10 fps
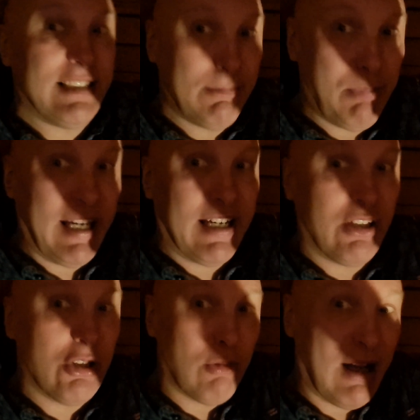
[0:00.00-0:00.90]
The spit
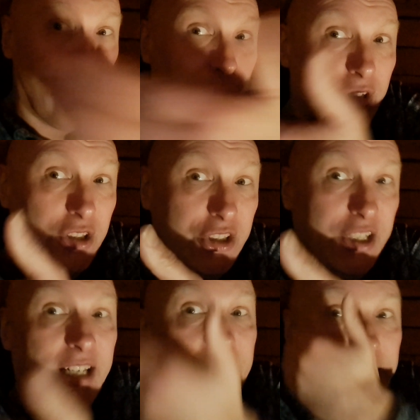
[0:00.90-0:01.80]
can go right over to the
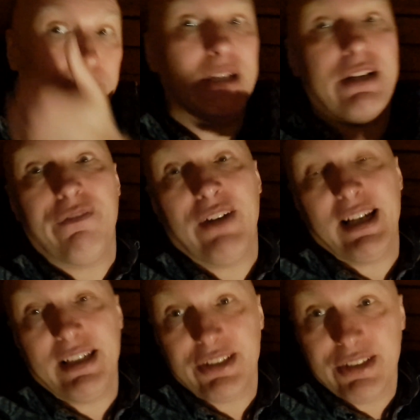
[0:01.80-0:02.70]
steam and hit me in the
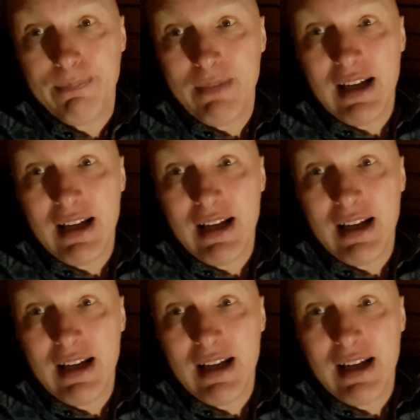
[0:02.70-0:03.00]
face.